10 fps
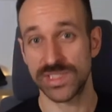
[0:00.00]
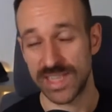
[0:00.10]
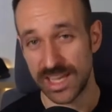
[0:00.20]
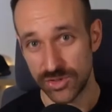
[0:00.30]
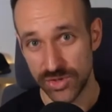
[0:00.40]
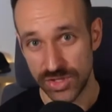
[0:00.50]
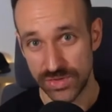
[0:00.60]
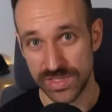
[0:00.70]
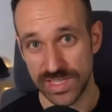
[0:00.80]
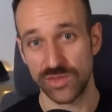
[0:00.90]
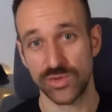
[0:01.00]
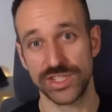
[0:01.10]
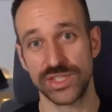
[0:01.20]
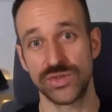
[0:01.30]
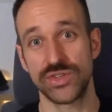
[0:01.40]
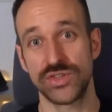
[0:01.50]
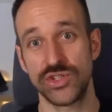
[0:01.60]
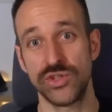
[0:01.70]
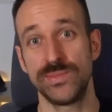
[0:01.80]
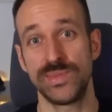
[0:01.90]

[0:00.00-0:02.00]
and how to use Android Studio to